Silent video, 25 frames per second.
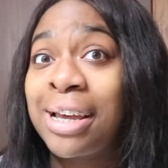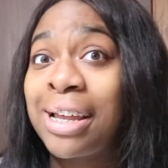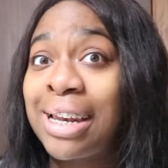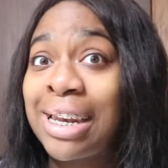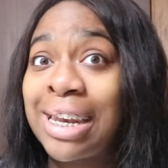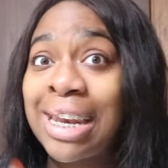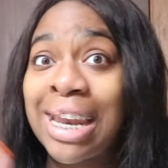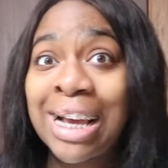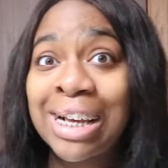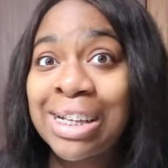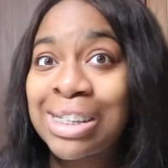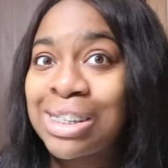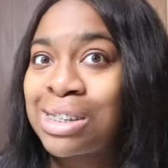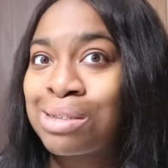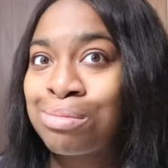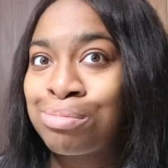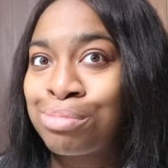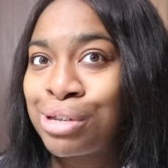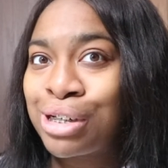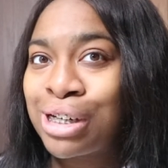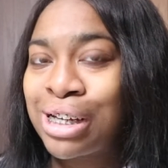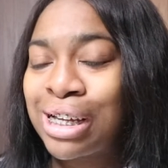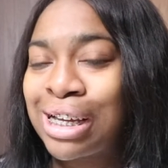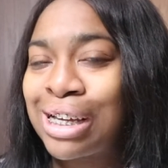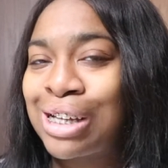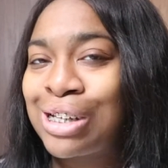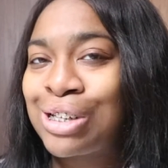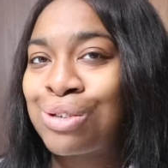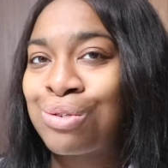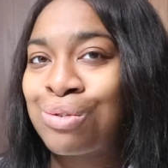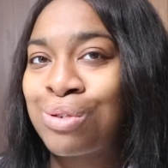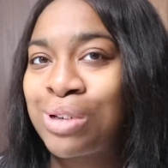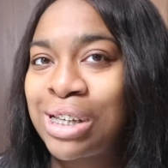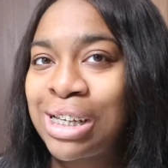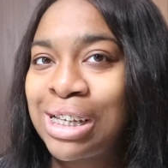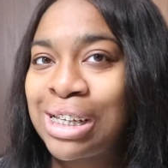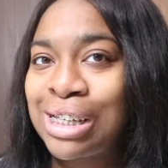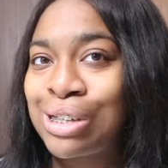next spring
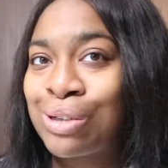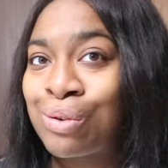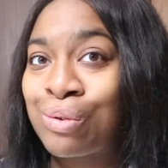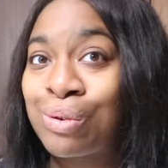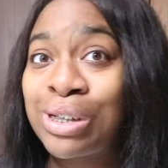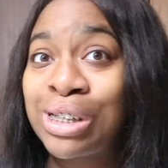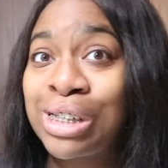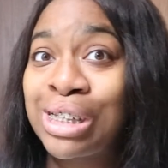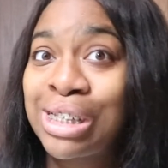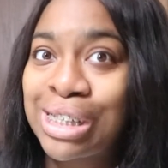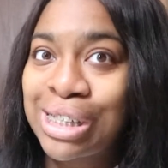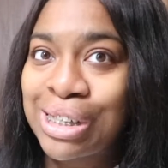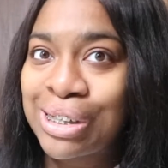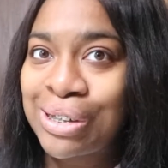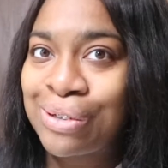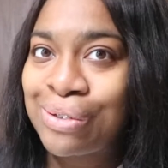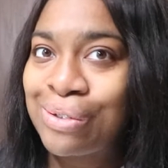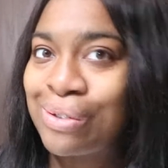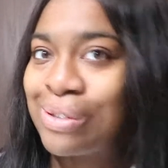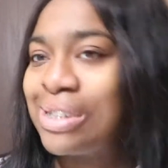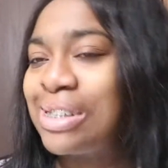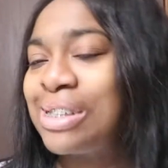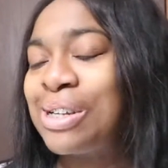2022,